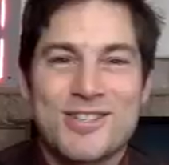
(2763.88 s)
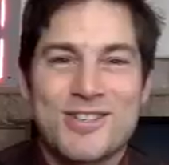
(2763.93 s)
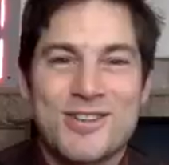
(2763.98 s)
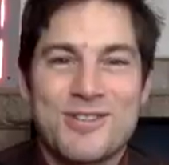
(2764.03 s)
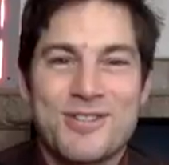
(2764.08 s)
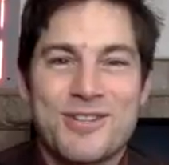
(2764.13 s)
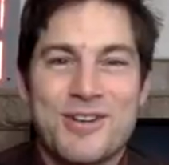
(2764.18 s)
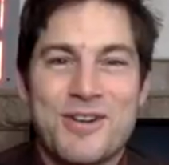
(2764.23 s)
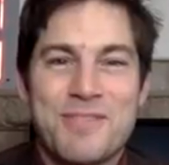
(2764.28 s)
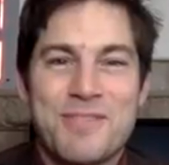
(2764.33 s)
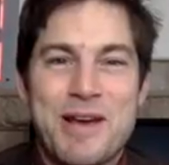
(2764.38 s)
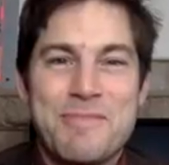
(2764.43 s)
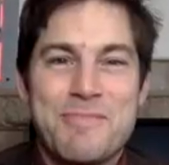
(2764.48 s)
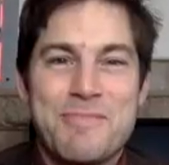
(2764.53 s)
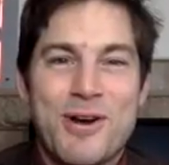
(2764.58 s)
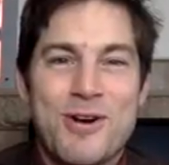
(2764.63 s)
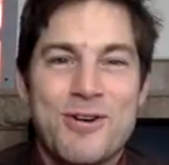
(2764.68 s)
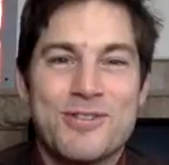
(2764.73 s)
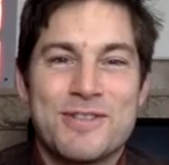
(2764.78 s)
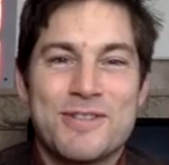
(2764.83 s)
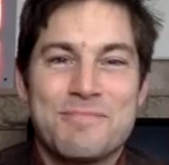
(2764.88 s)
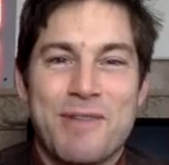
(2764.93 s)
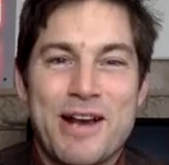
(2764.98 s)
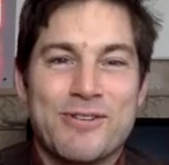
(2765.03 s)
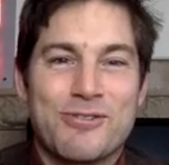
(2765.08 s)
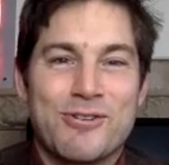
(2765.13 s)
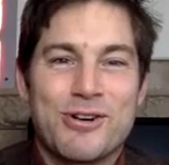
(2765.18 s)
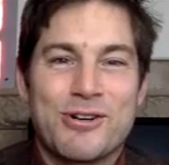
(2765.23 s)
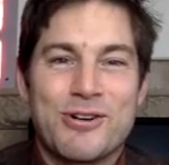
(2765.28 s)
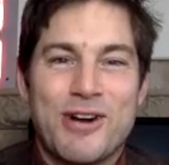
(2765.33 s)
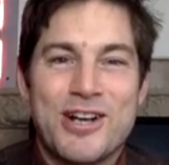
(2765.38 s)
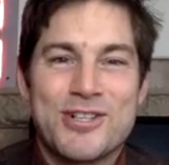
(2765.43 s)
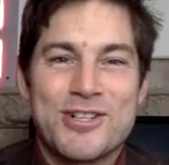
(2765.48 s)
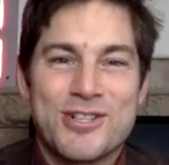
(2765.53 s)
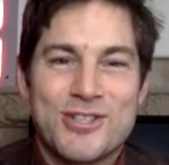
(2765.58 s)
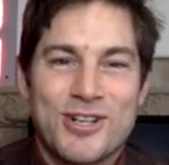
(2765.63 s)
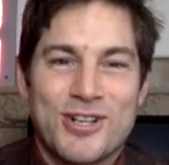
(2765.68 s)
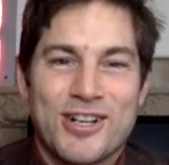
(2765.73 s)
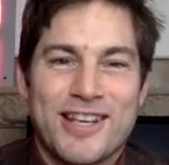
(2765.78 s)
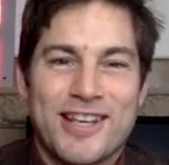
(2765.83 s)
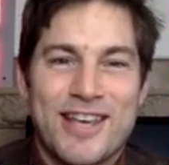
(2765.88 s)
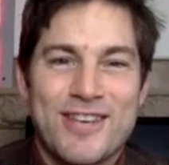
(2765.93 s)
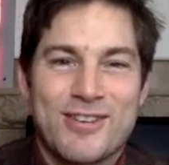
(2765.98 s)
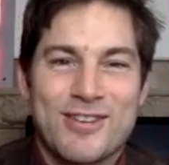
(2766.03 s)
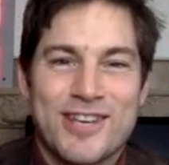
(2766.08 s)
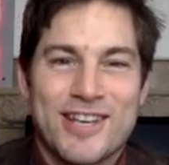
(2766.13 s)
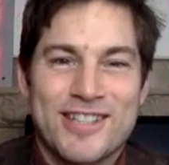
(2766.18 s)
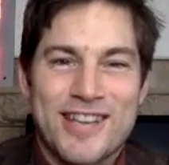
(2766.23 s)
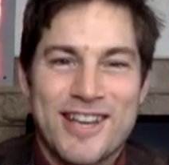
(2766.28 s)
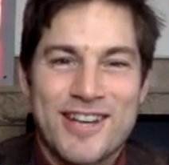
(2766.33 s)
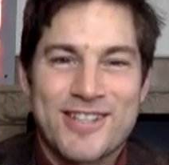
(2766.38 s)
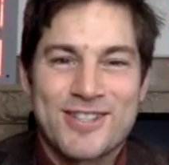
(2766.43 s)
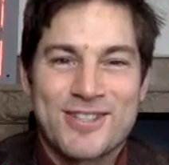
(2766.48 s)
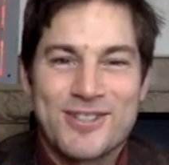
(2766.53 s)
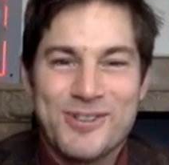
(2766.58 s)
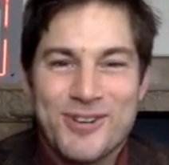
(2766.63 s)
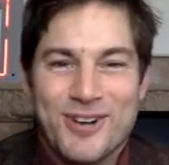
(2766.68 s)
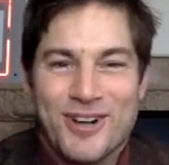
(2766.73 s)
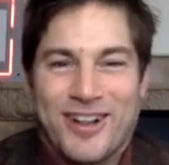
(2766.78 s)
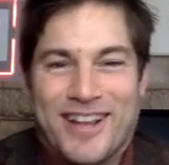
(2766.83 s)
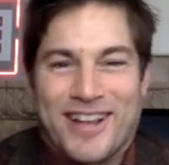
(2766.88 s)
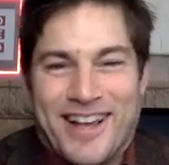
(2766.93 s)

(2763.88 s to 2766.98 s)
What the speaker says: stones can hurt my bones, and microaggressions are going to get you kicked out of school.